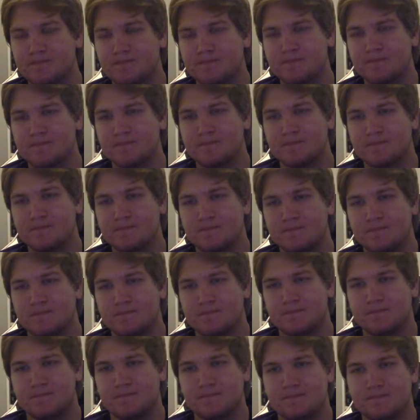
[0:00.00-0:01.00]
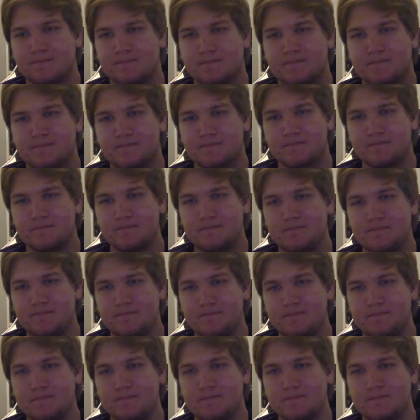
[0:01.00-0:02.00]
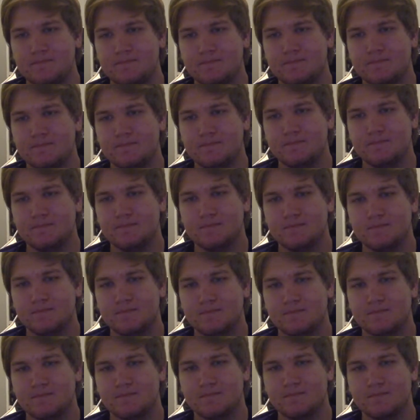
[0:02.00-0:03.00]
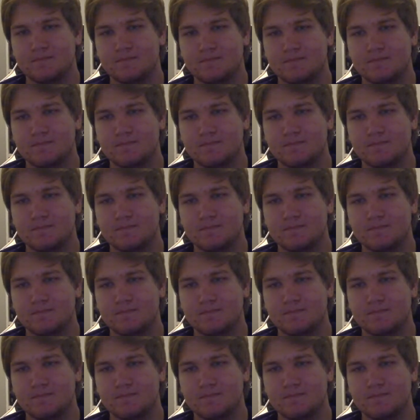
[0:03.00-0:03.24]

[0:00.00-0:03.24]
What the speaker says: (no one is talking)